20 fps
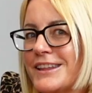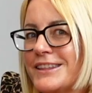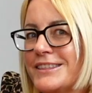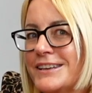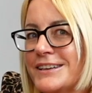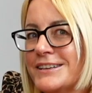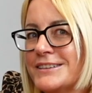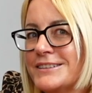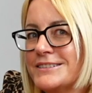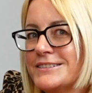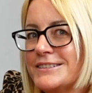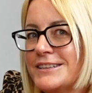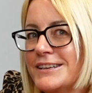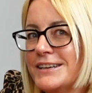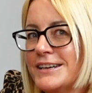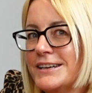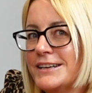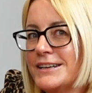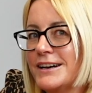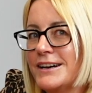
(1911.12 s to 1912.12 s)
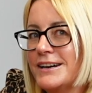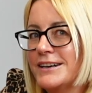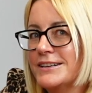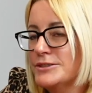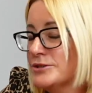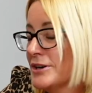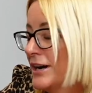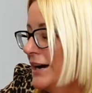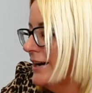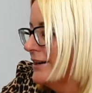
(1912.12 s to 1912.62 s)
of the things that I
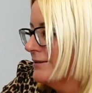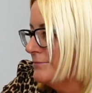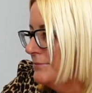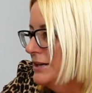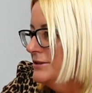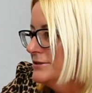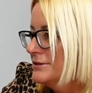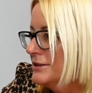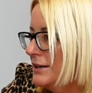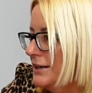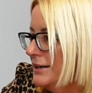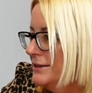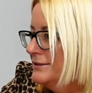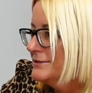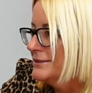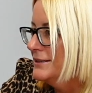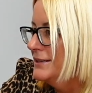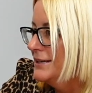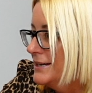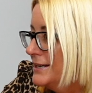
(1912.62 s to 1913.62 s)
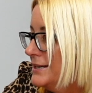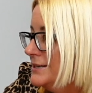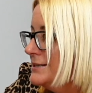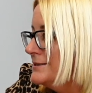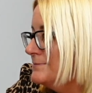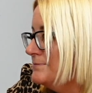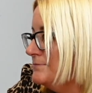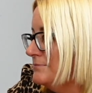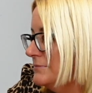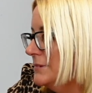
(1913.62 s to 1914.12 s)
track most closely
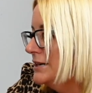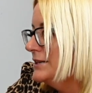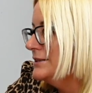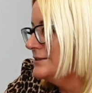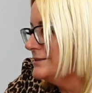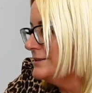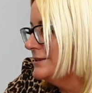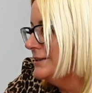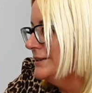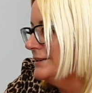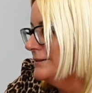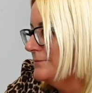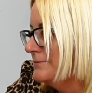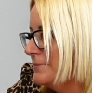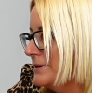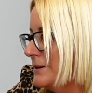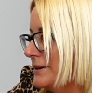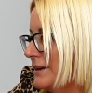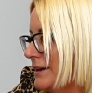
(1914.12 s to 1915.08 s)
is my sleep.